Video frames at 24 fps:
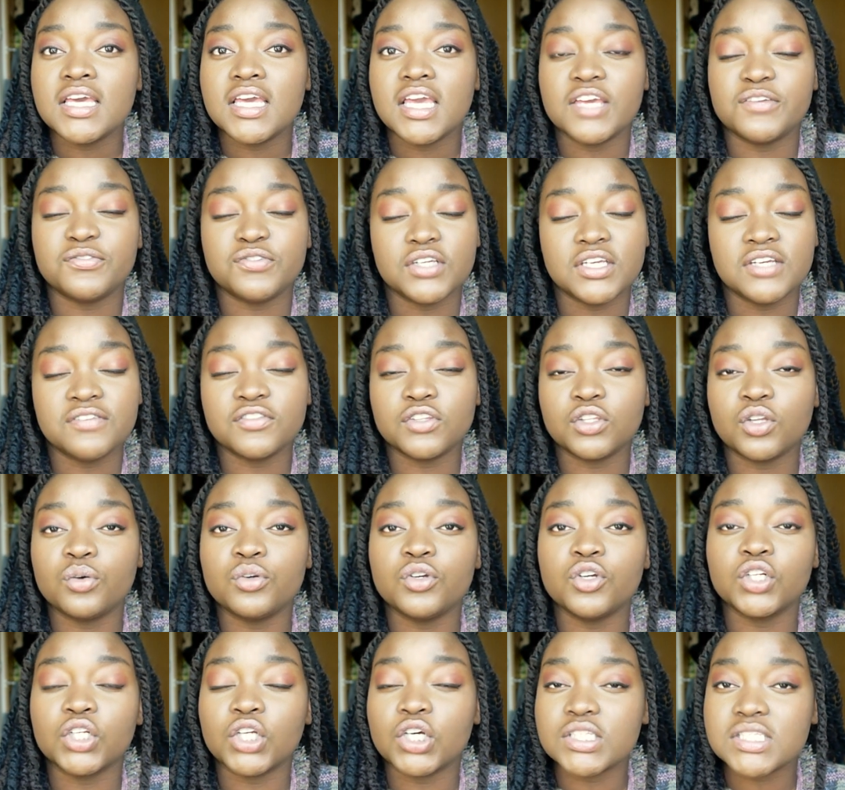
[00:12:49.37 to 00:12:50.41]
Even though
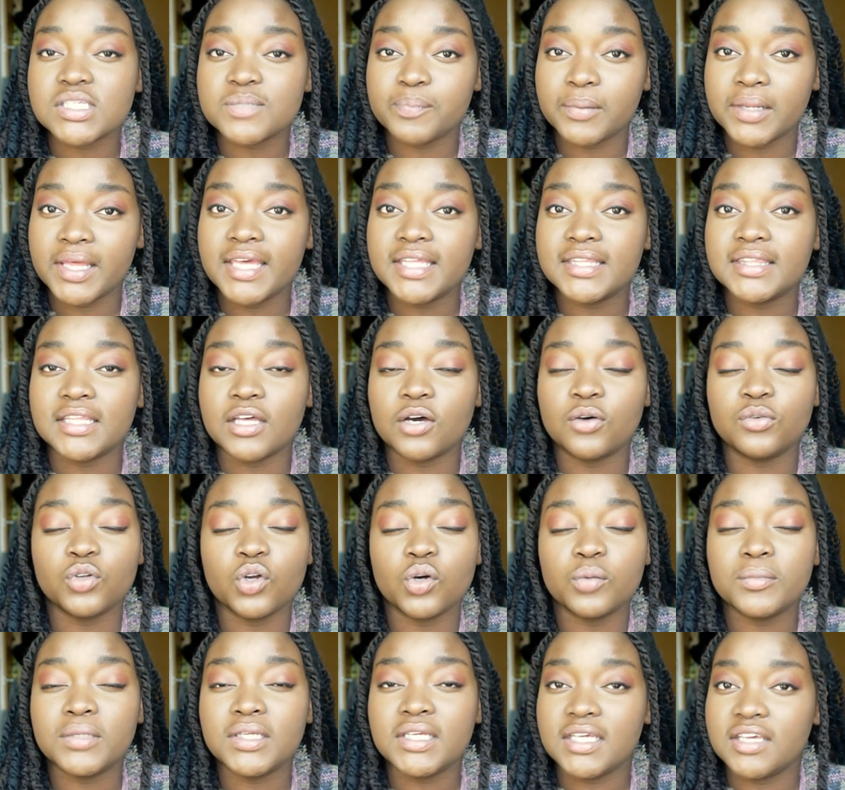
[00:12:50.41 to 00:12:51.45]
you're not split, they'll
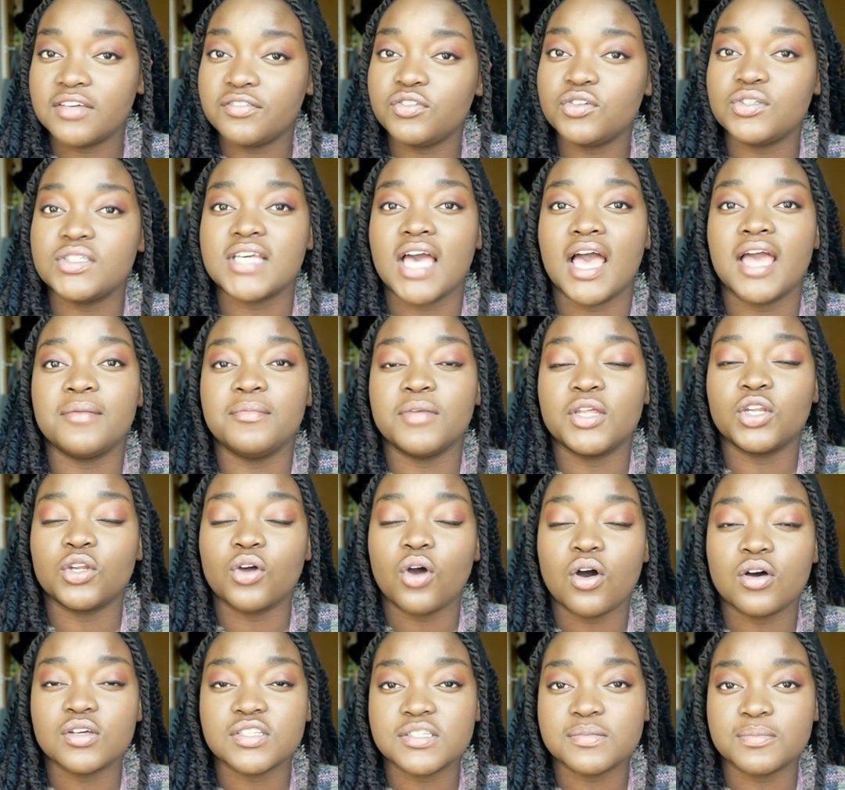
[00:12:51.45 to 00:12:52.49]
normally give you time in a
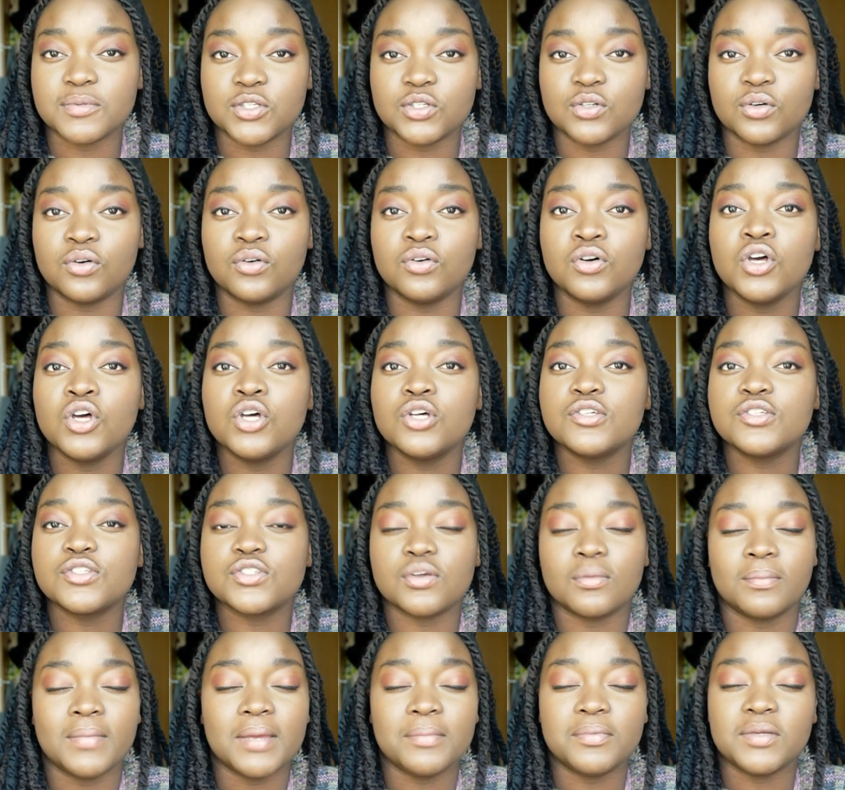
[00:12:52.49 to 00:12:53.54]
hospital.
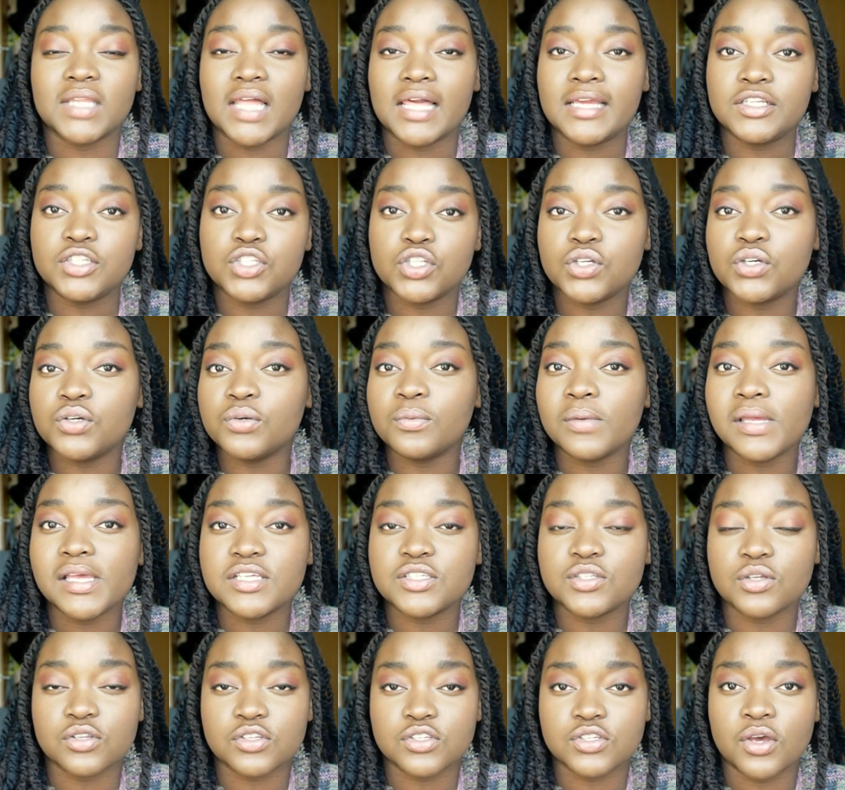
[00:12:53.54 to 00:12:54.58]
So maybe like 2
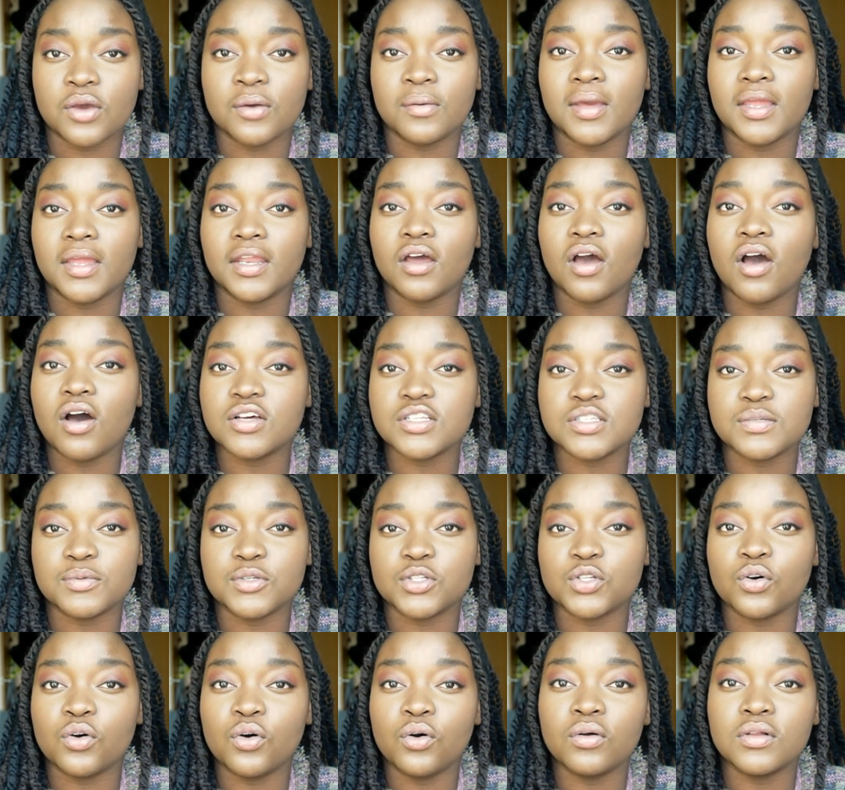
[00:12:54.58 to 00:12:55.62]
weeks or so in a
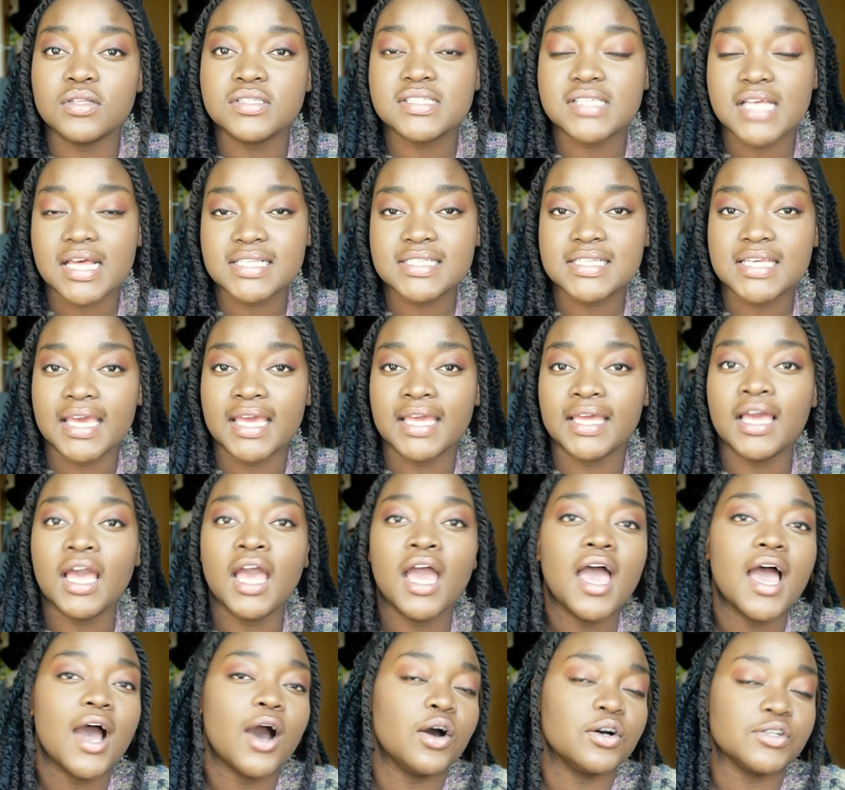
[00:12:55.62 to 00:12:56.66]
hospital setting,
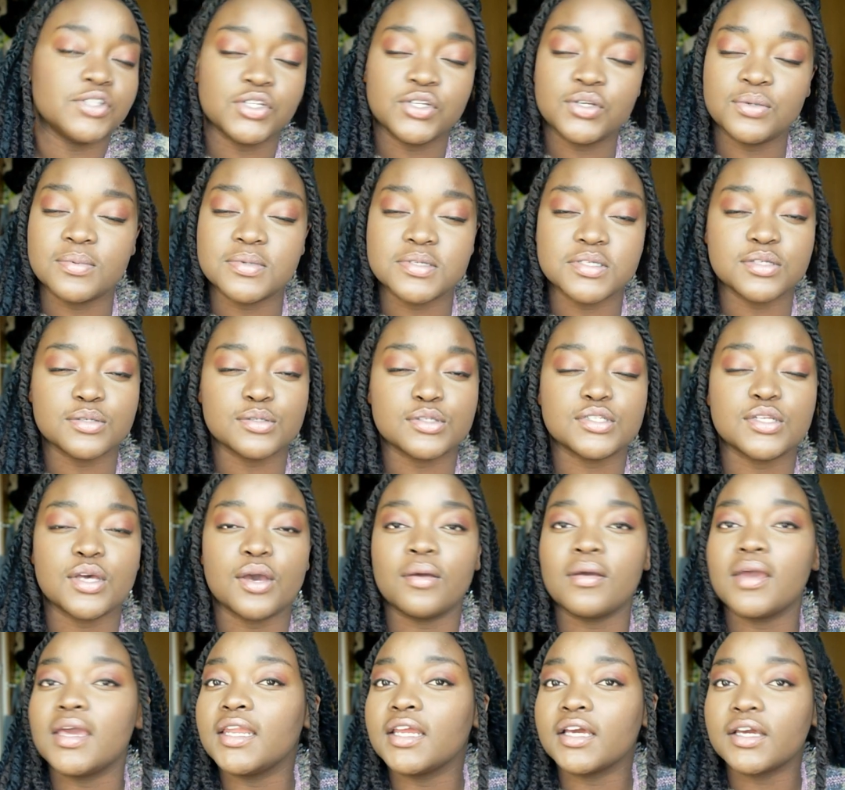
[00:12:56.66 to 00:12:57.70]
or 2 weeks or
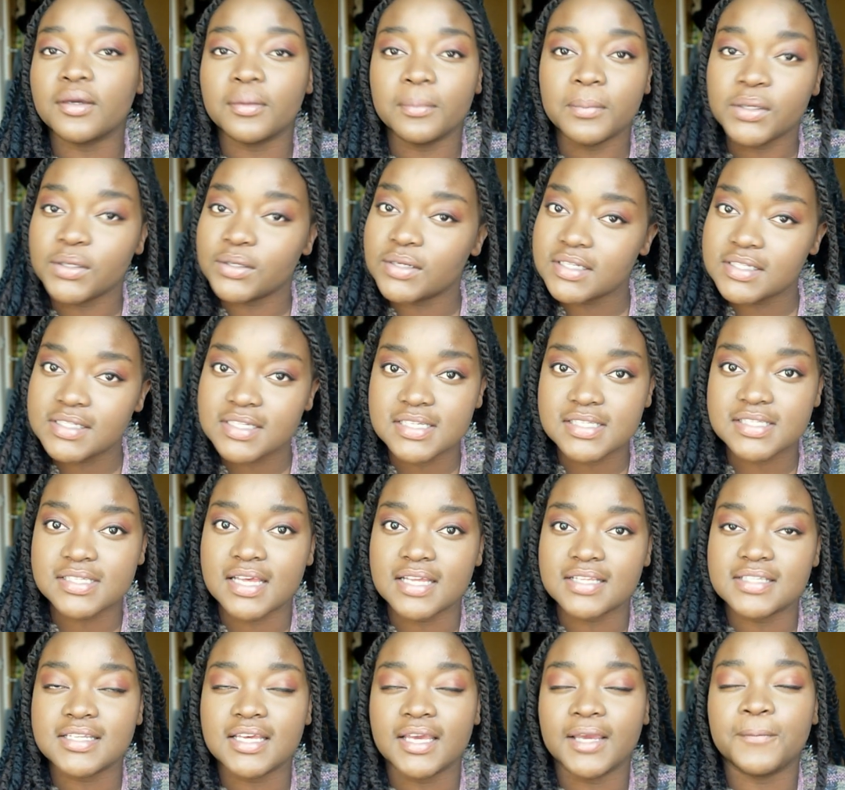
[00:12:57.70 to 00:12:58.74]
so in a community
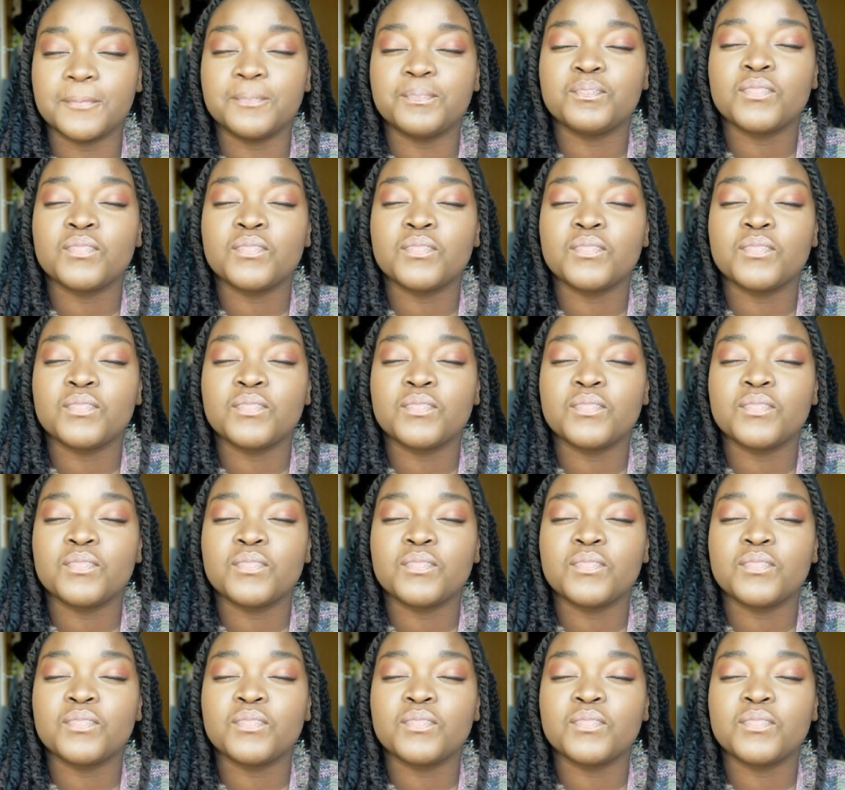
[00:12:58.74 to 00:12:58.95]
setting.